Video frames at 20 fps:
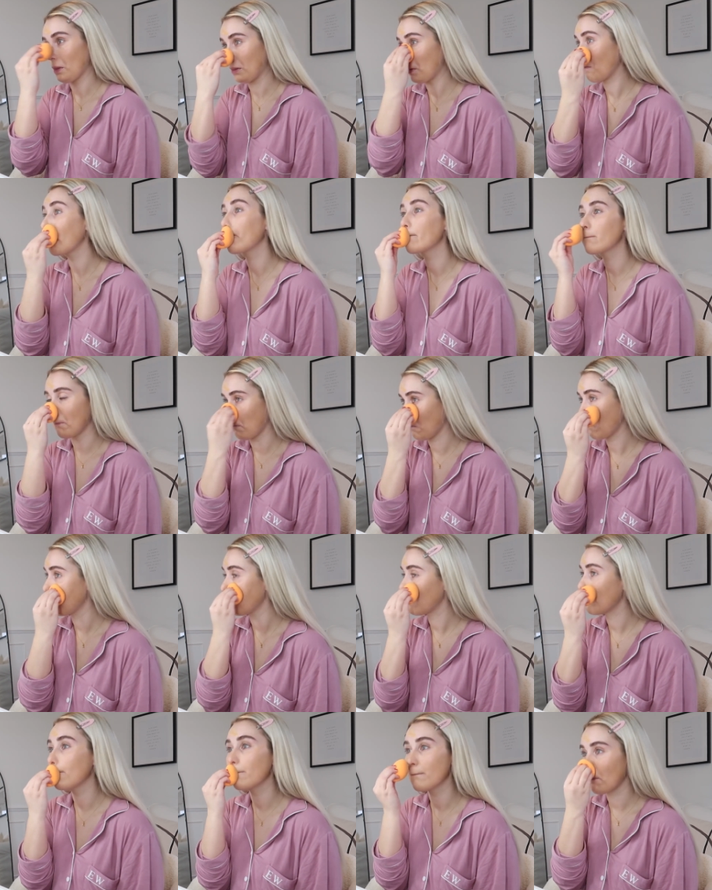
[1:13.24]
I'm out of
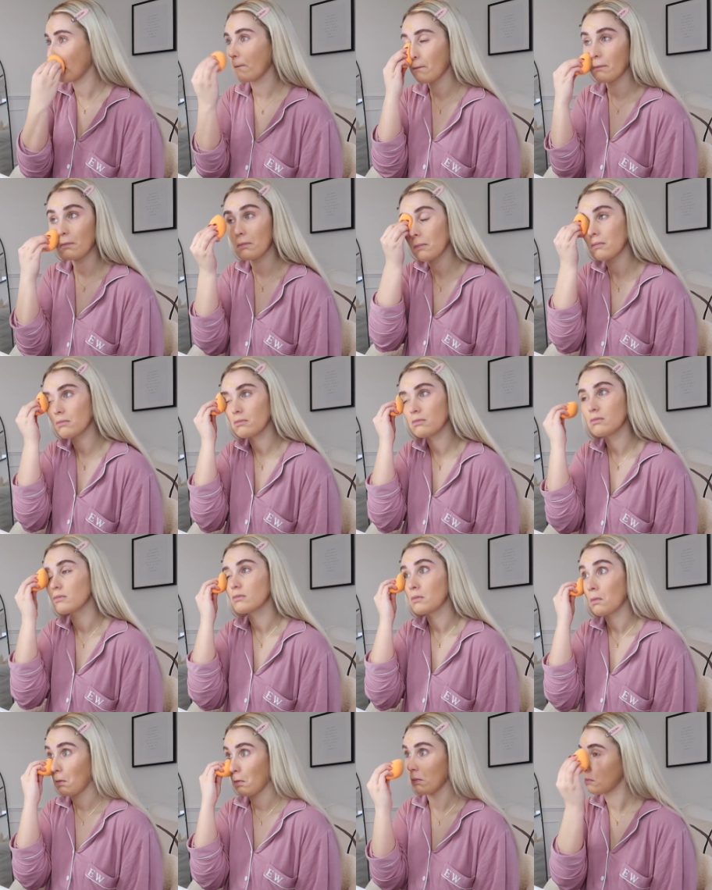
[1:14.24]
patience,
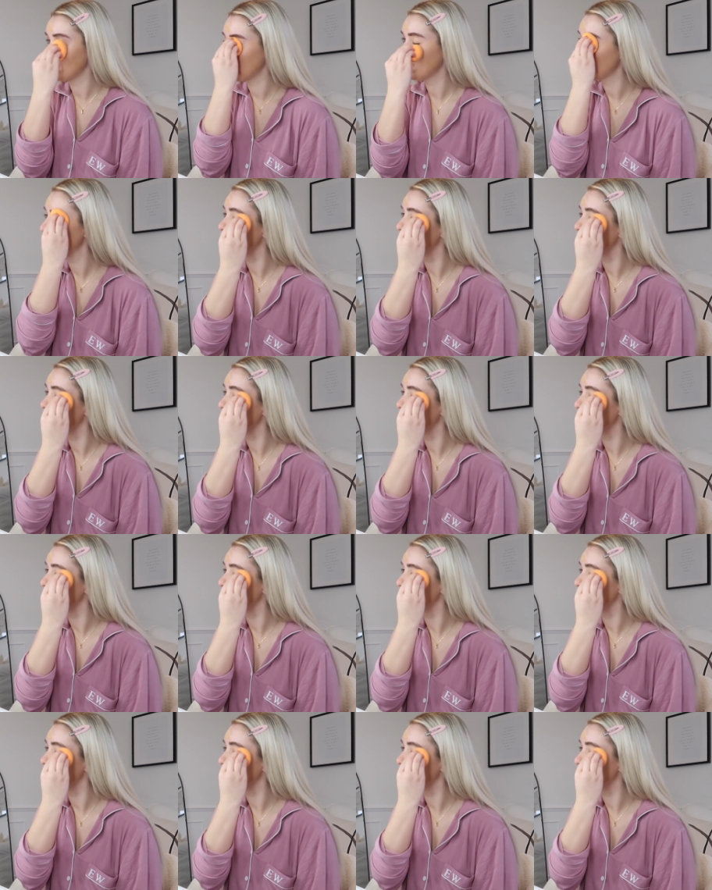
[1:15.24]
I'm